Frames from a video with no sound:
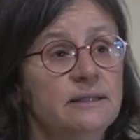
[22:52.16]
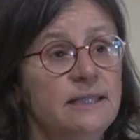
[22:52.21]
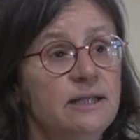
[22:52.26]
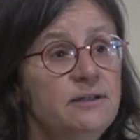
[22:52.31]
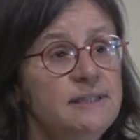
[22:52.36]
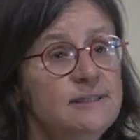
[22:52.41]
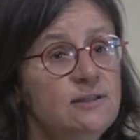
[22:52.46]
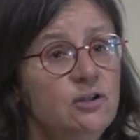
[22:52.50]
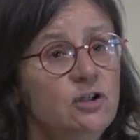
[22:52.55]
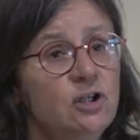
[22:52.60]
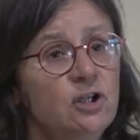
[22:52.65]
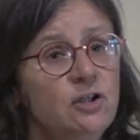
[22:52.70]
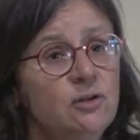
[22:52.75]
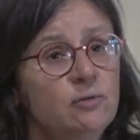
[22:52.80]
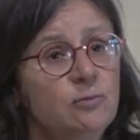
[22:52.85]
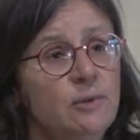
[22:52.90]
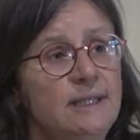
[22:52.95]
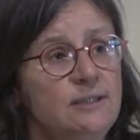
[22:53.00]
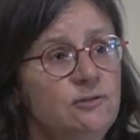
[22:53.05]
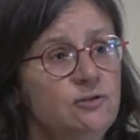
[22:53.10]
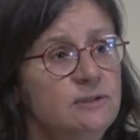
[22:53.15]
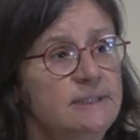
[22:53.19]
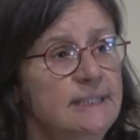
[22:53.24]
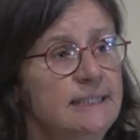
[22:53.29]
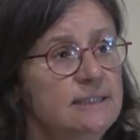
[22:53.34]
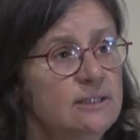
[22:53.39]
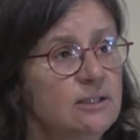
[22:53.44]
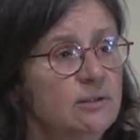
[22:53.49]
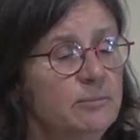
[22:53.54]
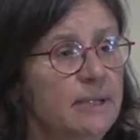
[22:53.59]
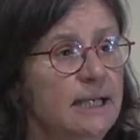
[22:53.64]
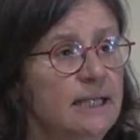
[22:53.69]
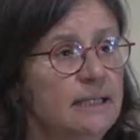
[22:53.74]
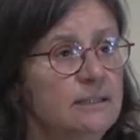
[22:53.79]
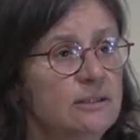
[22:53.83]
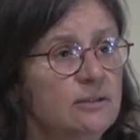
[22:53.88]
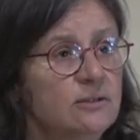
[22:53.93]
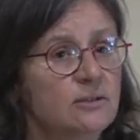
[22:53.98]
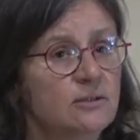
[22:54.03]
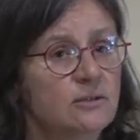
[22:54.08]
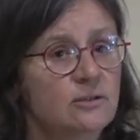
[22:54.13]
There is another way to
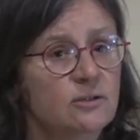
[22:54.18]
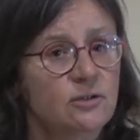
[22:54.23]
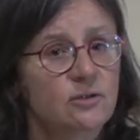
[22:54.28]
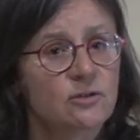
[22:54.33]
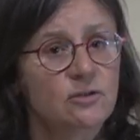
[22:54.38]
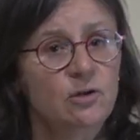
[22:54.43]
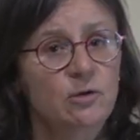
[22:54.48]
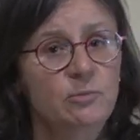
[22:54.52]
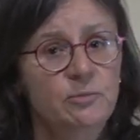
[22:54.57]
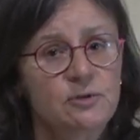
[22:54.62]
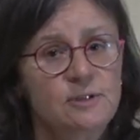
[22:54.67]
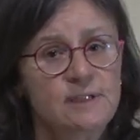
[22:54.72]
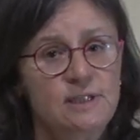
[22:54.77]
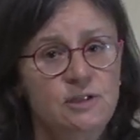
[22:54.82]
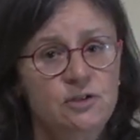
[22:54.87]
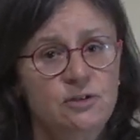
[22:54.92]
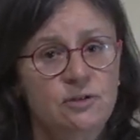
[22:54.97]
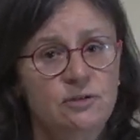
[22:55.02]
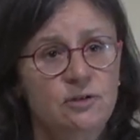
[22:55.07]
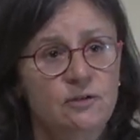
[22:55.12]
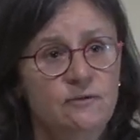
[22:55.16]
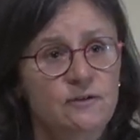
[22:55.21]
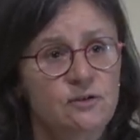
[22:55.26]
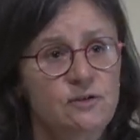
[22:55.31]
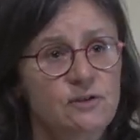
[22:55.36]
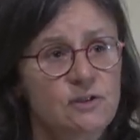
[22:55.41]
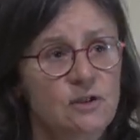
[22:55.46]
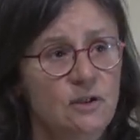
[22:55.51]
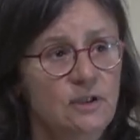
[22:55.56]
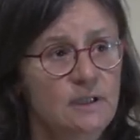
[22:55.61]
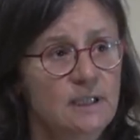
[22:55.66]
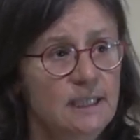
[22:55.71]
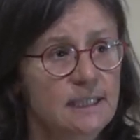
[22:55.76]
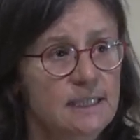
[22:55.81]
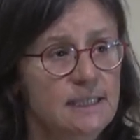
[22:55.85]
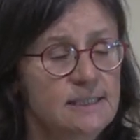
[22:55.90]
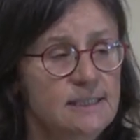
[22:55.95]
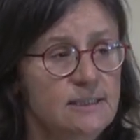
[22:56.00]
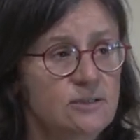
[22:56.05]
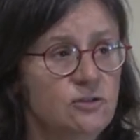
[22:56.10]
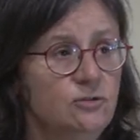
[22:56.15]
determine the, the composition of the sun
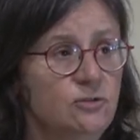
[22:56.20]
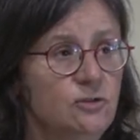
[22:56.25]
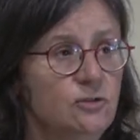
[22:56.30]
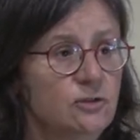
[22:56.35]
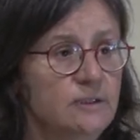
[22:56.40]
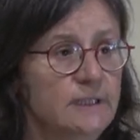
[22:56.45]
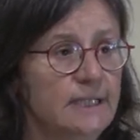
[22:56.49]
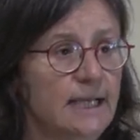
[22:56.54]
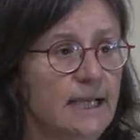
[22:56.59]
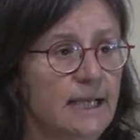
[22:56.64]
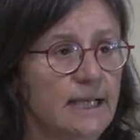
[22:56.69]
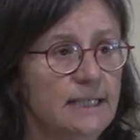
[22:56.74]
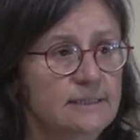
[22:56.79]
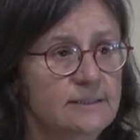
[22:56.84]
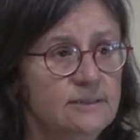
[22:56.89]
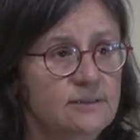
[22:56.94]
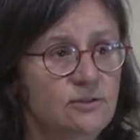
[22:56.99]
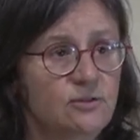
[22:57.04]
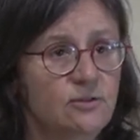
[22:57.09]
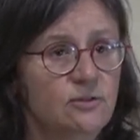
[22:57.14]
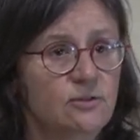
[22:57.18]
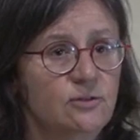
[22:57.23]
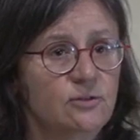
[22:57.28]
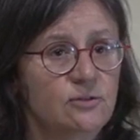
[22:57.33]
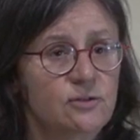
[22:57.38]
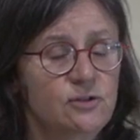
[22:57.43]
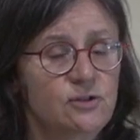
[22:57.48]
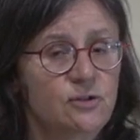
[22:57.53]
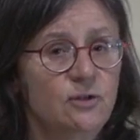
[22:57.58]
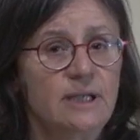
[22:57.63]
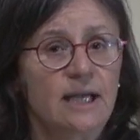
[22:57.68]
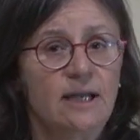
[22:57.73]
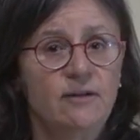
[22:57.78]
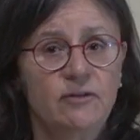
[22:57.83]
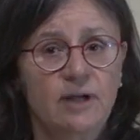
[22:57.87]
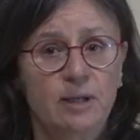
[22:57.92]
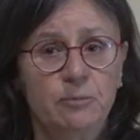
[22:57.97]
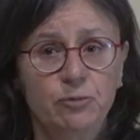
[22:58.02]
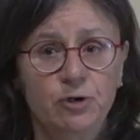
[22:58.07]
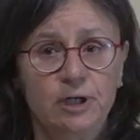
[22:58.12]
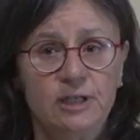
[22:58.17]
is to look at the solar
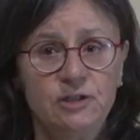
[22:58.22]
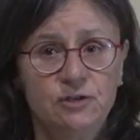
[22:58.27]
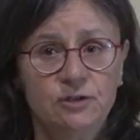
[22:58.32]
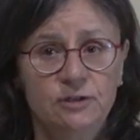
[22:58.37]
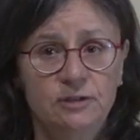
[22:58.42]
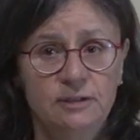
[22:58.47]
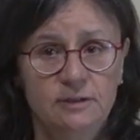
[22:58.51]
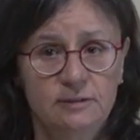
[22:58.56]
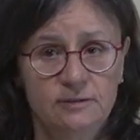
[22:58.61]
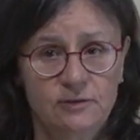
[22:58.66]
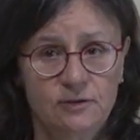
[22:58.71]
vibration.